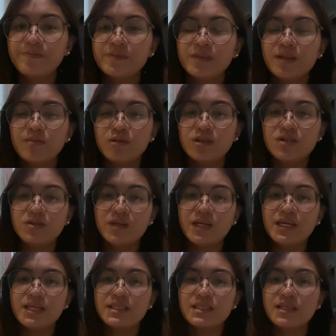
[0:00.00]
number
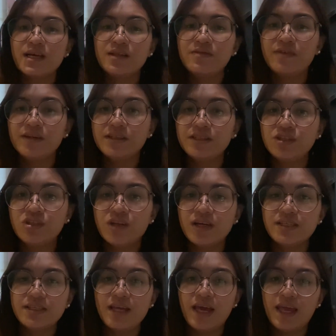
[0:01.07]
three is the
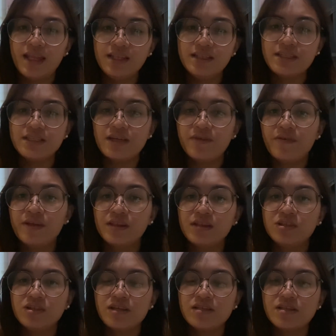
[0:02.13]
advantages and
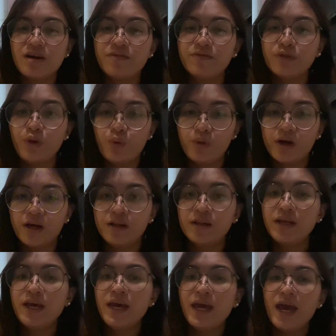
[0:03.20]
disadvantages of local
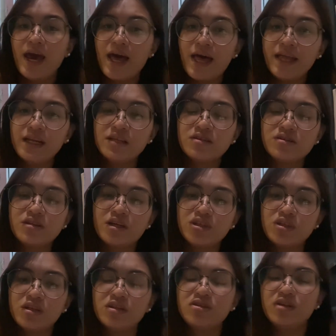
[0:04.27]
and
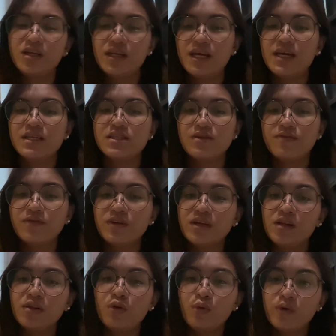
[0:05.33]
international trading. So for
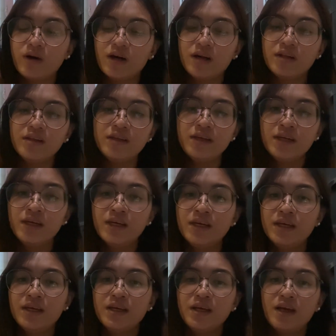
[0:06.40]
the local,
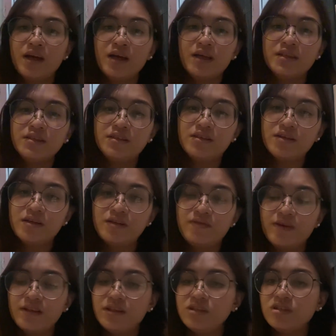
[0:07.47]
the
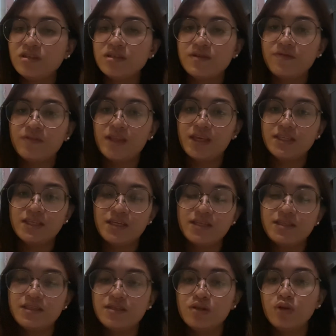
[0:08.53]
advantages of this
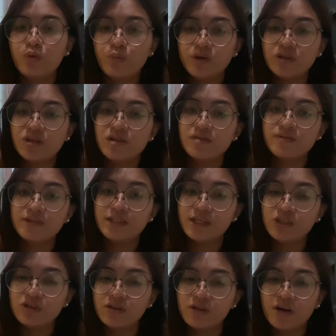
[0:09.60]
is lower
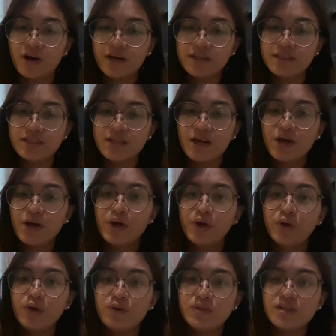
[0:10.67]
transportation costs.
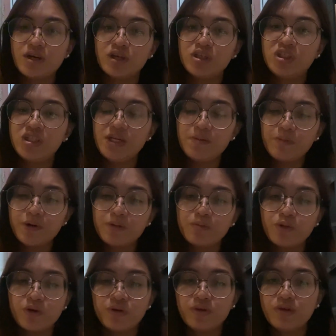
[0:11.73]
Goods are cheaper
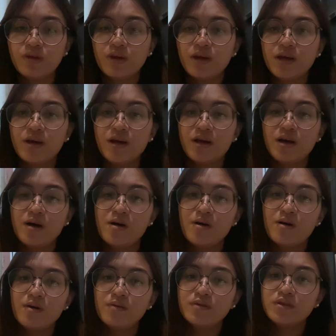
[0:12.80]

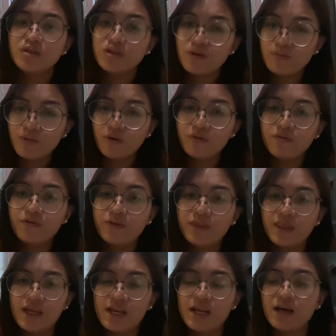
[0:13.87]
to move
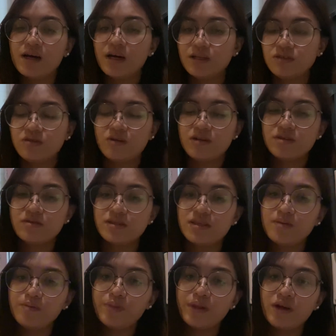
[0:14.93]
within a country, so
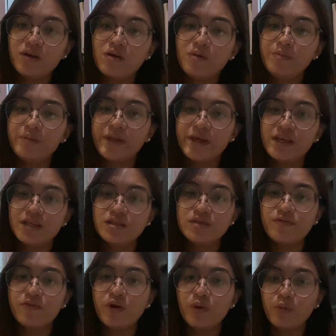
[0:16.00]
simpler
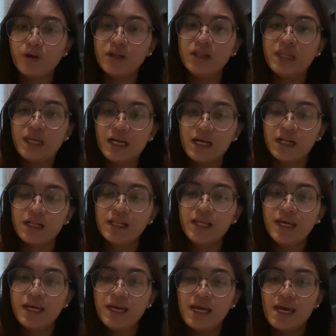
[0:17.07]
compliance, fewer legal
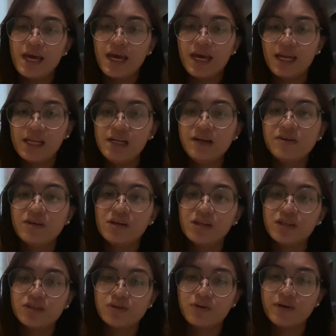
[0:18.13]
and
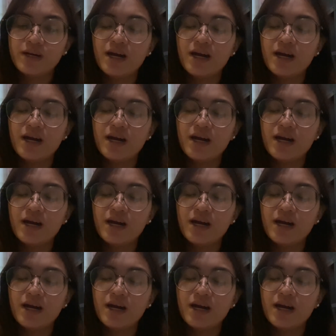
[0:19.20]
regulatory